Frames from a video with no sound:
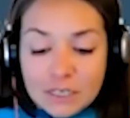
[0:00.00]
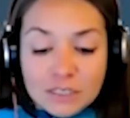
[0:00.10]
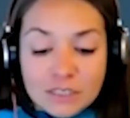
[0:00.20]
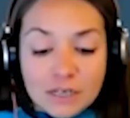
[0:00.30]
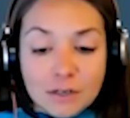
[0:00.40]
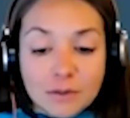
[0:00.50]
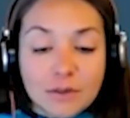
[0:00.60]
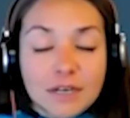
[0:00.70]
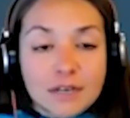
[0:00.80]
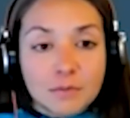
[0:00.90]

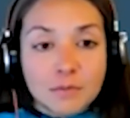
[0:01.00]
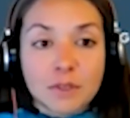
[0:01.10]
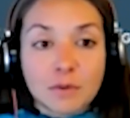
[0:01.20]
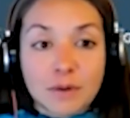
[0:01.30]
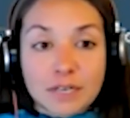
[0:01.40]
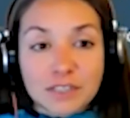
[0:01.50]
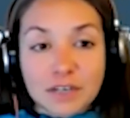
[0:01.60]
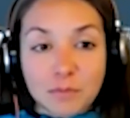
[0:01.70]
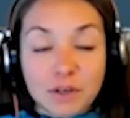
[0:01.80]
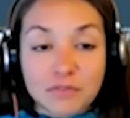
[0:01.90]
So you want to
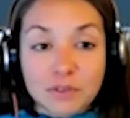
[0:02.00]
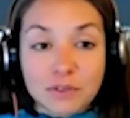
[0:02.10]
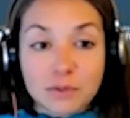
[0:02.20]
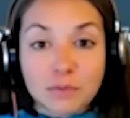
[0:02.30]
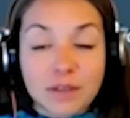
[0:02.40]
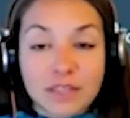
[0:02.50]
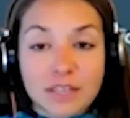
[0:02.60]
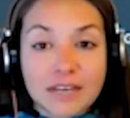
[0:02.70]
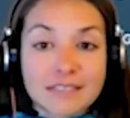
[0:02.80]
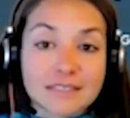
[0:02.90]
start well fueled,
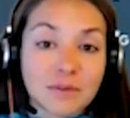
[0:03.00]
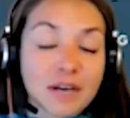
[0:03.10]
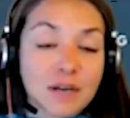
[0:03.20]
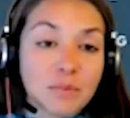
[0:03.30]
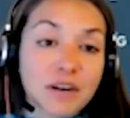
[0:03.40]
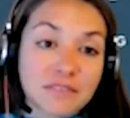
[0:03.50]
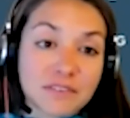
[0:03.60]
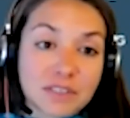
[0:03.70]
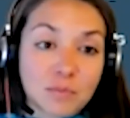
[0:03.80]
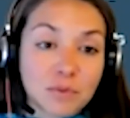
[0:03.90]
whether that's you had
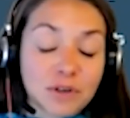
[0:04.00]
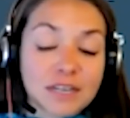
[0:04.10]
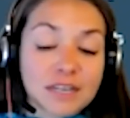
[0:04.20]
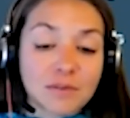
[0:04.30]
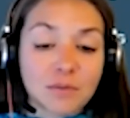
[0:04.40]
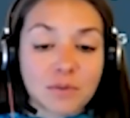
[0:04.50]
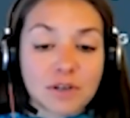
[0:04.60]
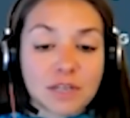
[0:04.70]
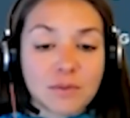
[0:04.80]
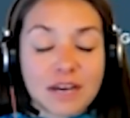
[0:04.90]
breakfast in the morning,
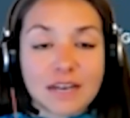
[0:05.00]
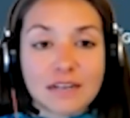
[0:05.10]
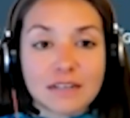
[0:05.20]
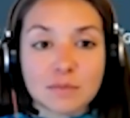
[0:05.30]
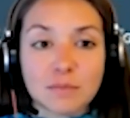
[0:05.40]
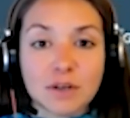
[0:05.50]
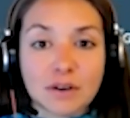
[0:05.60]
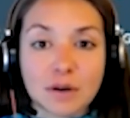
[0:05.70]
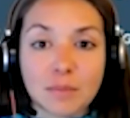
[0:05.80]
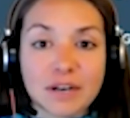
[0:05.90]
or you had a
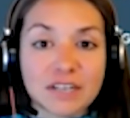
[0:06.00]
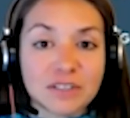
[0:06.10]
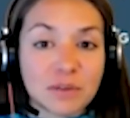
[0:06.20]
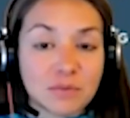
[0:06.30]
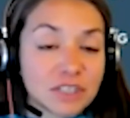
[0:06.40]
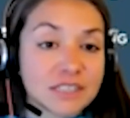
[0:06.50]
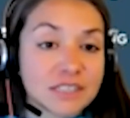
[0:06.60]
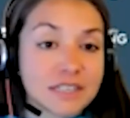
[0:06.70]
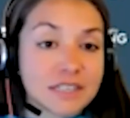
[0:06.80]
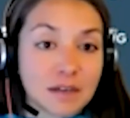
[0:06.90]
small carbohydrate rich
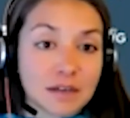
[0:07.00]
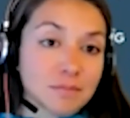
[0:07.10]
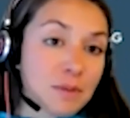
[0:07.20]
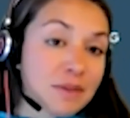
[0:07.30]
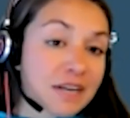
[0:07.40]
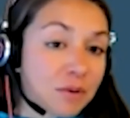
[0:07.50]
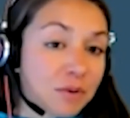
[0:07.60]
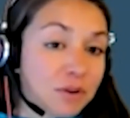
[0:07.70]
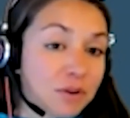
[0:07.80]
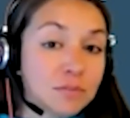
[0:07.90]
snack of maybe an
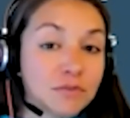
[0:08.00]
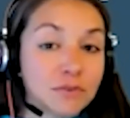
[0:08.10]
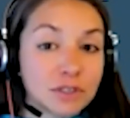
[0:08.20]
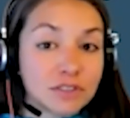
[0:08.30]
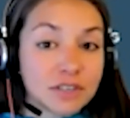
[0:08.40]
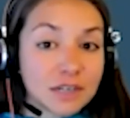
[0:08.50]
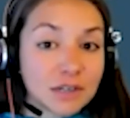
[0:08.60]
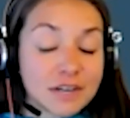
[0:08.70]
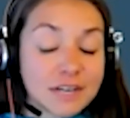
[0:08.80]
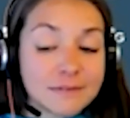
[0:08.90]
hour or two before you start
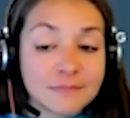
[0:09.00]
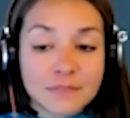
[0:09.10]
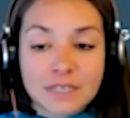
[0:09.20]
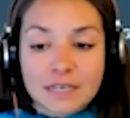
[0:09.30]
your run.